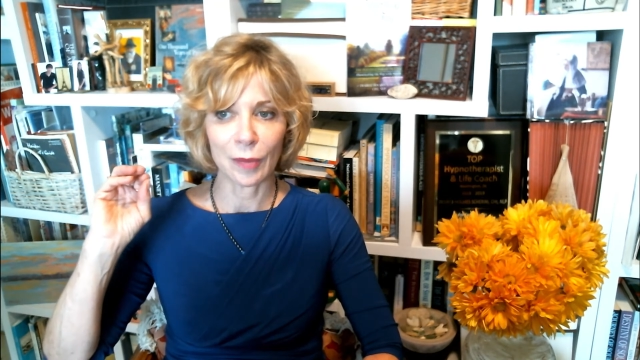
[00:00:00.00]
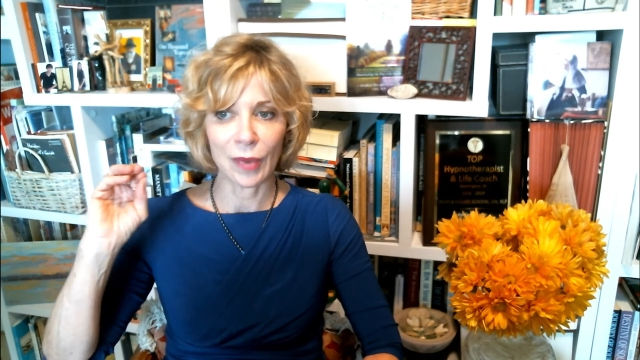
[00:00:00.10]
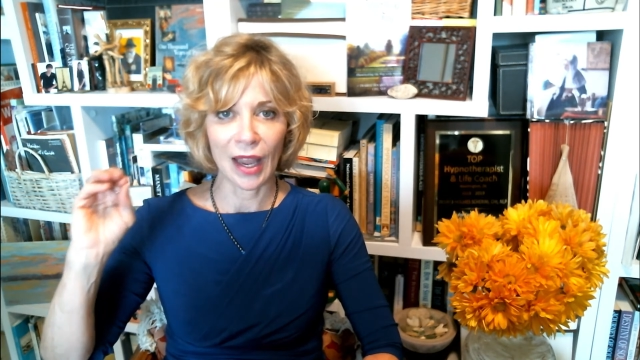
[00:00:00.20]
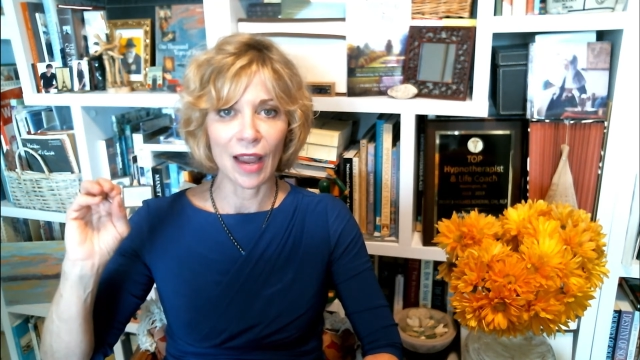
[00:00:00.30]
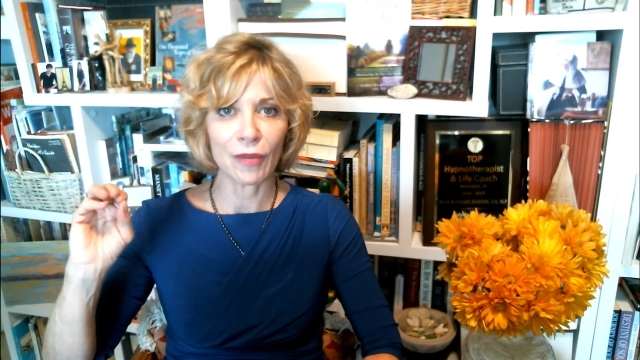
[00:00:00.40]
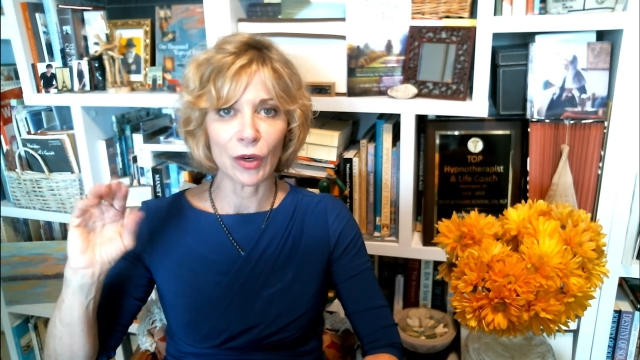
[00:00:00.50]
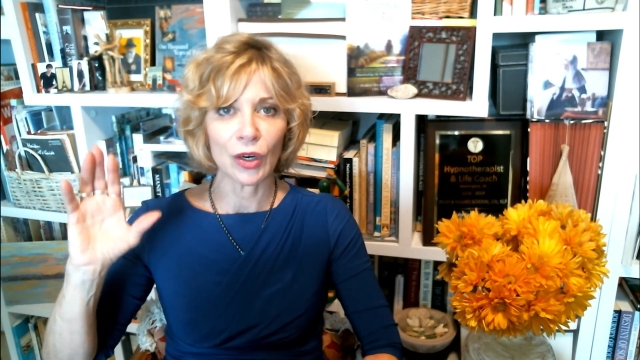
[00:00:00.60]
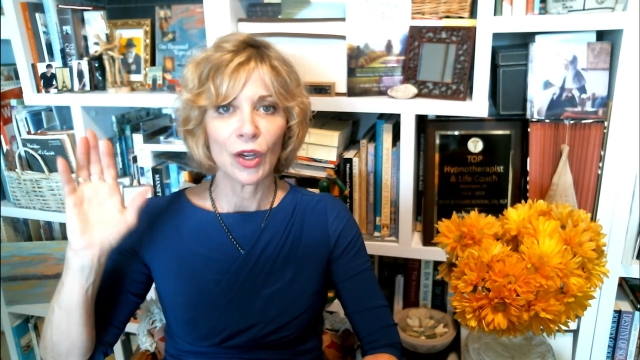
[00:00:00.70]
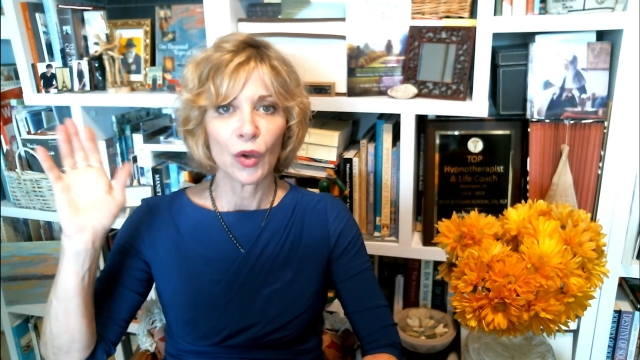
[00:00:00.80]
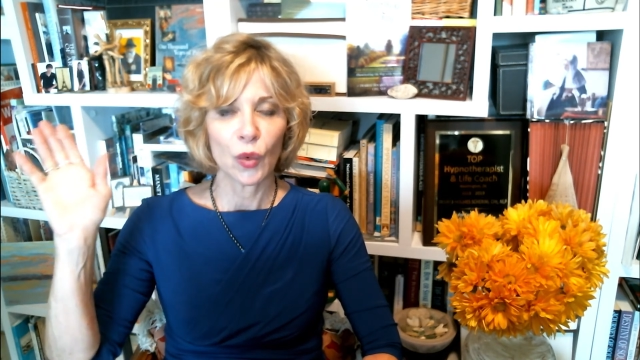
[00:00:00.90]

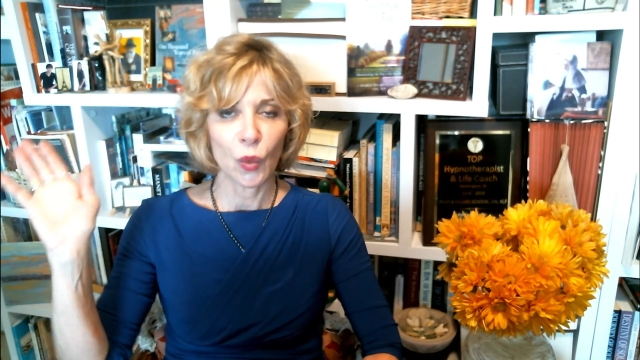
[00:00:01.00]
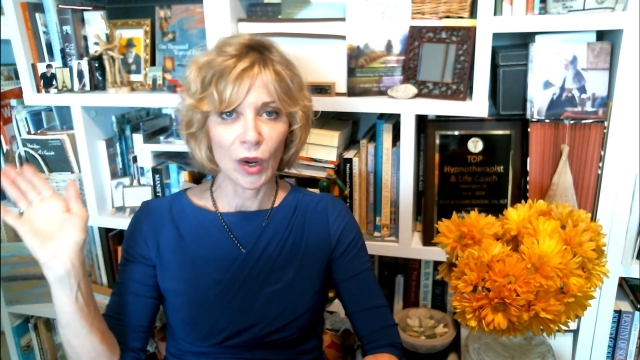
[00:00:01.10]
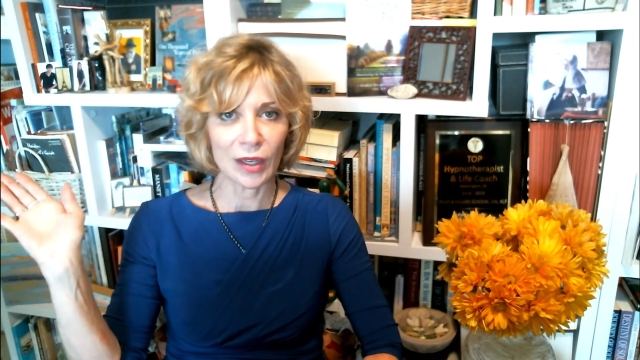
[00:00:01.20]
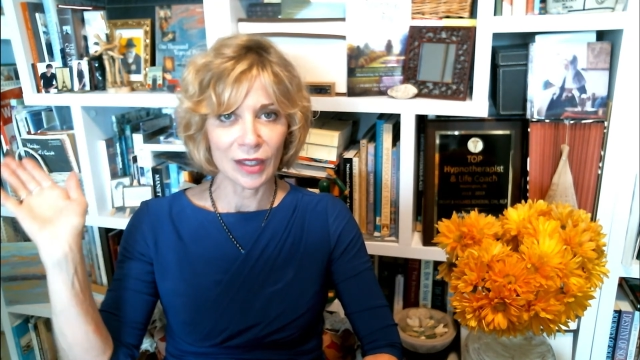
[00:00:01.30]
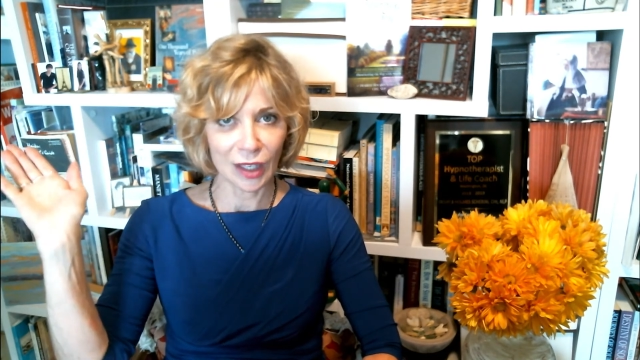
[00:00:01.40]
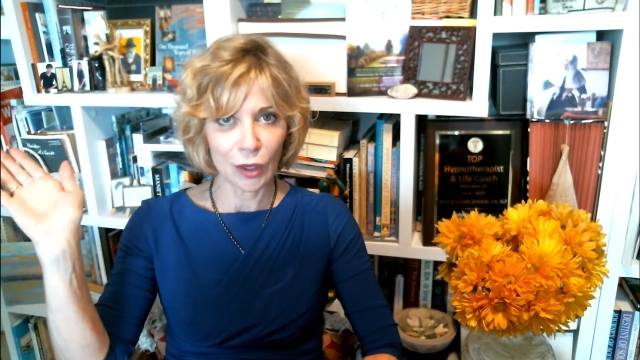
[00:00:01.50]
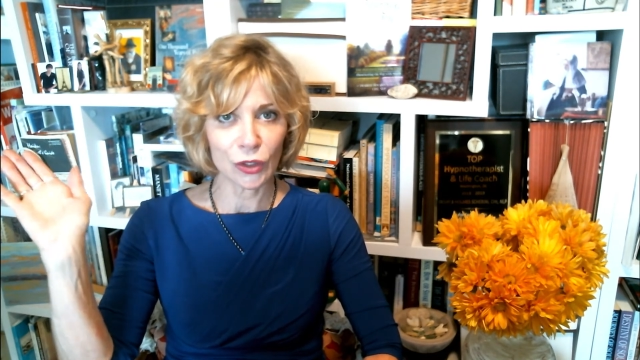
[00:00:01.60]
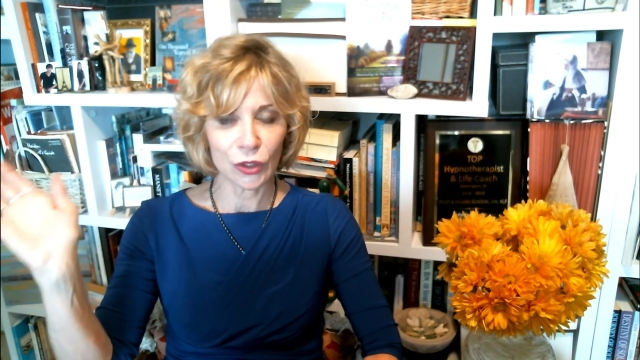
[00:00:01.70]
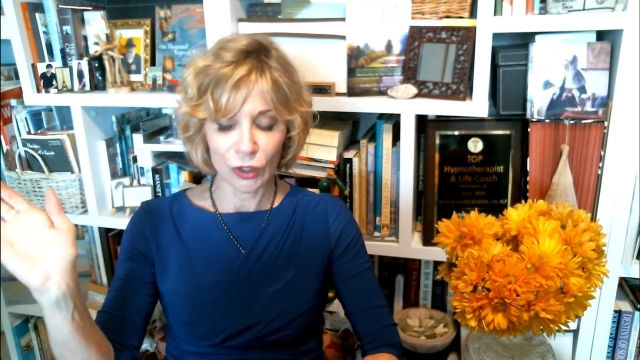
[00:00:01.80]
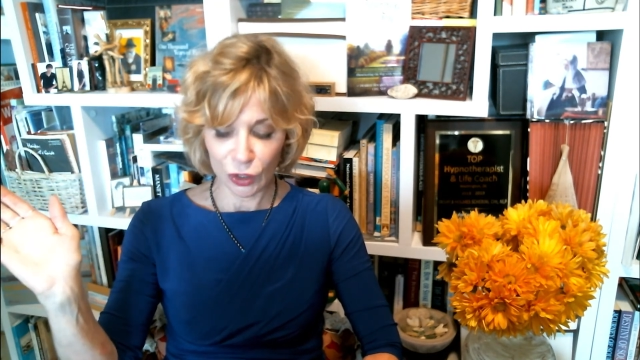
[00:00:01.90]
behavior was
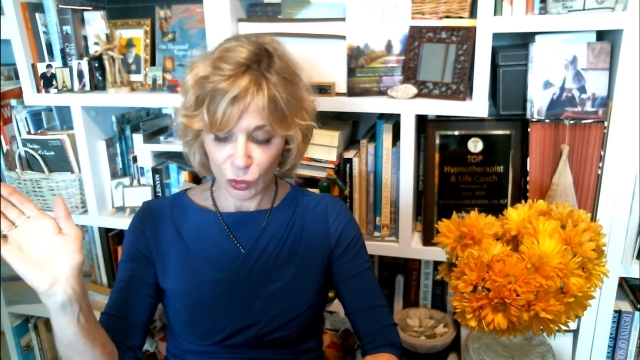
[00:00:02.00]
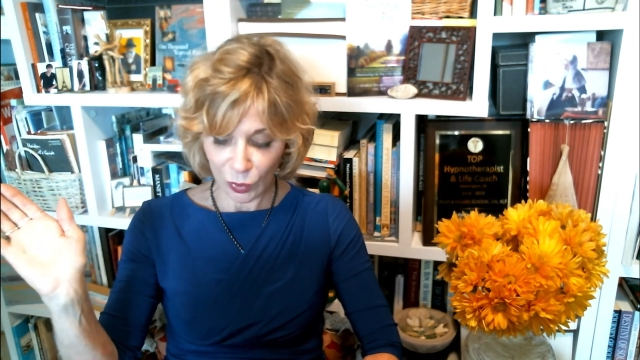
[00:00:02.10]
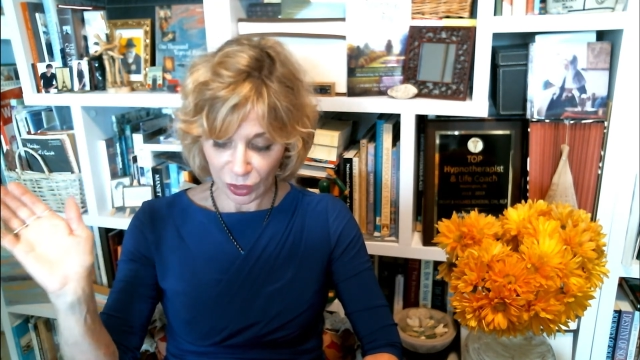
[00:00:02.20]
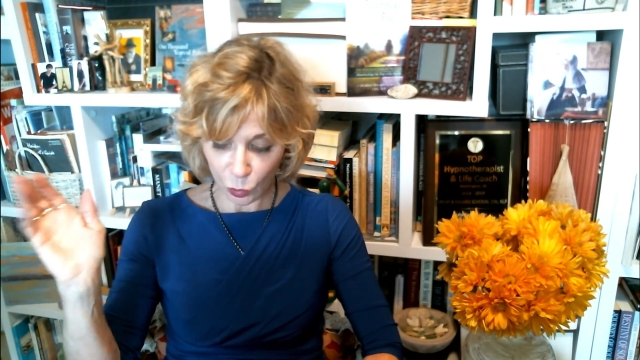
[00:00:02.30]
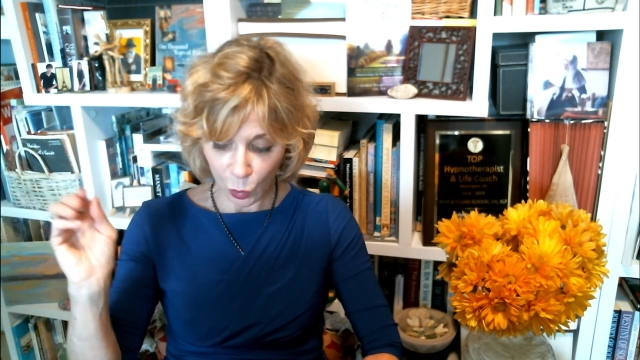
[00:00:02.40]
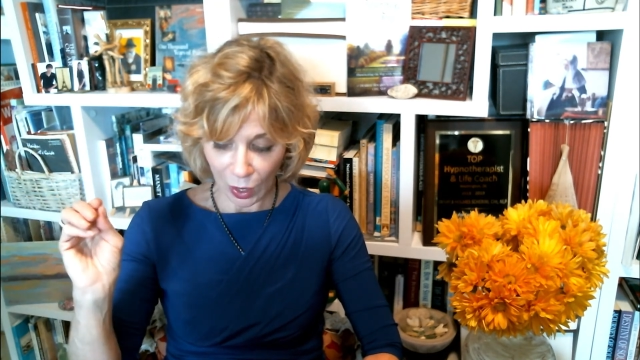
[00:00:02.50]
closer to the Swiss,